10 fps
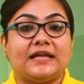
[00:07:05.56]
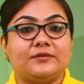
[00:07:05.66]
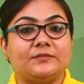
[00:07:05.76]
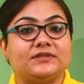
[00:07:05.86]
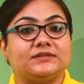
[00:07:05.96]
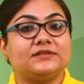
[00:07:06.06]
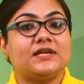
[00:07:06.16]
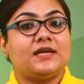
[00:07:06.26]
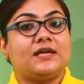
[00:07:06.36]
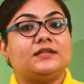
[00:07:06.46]
animals.
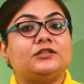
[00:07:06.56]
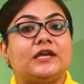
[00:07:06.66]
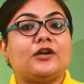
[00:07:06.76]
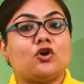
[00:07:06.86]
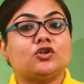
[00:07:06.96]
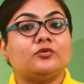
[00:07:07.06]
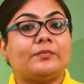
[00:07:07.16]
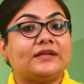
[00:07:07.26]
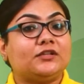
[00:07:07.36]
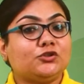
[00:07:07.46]
They
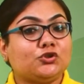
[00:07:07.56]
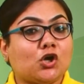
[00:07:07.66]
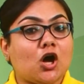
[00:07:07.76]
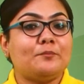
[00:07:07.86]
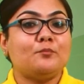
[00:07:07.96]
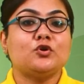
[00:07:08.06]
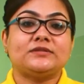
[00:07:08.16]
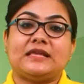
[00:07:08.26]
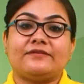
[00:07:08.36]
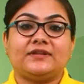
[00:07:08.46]
occupy the
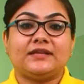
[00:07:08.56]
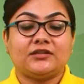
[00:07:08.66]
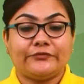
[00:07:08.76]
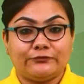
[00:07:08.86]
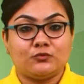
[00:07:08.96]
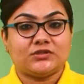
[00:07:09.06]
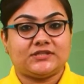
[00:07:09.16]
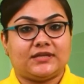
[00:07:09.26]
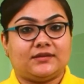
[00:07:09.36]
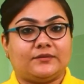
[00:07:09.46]
topmost level in the food
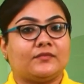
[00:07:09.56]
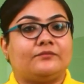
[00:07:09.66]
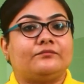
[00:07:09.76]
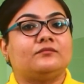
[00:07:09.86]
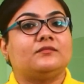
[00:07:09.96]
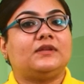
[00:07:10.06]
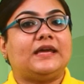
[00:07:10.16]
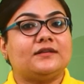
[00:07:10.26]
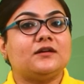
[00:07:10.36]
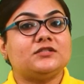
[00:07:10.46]
chain.
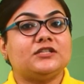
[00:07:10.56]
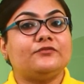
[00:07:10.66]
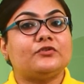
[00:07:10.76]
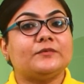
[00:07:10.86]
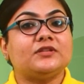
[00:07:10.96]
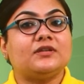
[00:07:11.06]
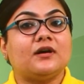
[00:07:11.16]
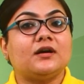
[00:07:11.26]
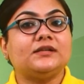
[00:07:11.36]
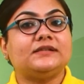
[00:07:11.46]
Energy from the
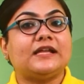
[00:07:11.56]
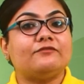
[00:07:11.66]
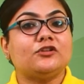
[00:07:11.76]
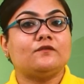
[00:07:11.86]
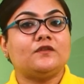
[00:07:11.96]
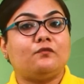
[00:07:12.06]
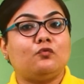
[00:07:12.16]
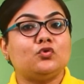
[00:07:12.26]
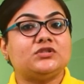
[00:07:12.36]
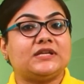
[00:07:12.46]
third level of the
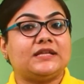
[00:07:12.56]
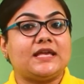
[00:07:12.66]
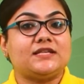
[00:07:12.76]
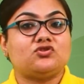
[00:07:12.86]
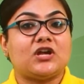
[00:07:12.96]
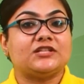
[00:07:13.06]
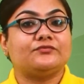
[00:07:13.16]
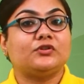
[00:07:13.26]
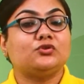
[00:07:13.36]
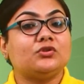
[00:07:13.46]
food chain is
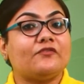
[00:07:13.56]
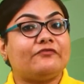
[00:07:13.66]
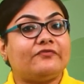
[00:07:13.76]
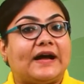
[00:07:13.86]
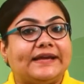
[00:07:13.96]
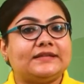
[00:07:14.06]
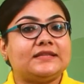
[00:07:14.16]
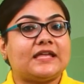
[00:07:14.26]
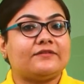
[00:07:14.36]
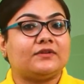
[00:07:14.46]
transferred to the final
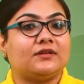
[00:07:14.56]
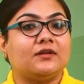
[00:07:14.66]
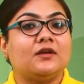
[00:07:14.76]
level.